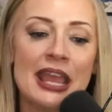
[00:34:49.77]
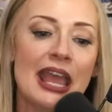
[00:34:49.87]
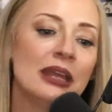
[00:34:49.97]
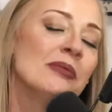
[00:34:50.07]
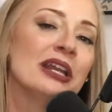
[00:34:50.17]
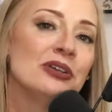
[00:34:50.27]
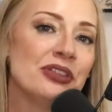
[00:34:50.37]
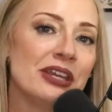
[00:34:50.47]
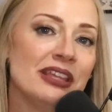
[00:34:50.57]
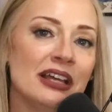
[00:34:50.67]
And Michael,
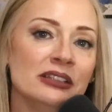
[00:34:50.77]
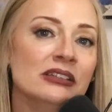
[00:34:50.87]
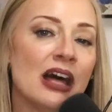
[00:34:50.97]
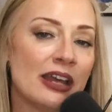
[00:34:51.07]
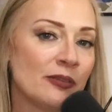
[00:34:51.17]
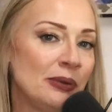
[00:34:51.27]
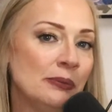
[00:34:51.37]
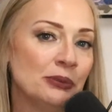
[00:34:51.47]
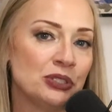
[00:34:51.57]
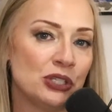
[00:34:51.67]
that a lot of
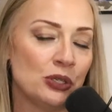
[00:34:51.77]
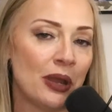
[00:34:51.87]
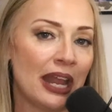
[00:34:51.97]
people do.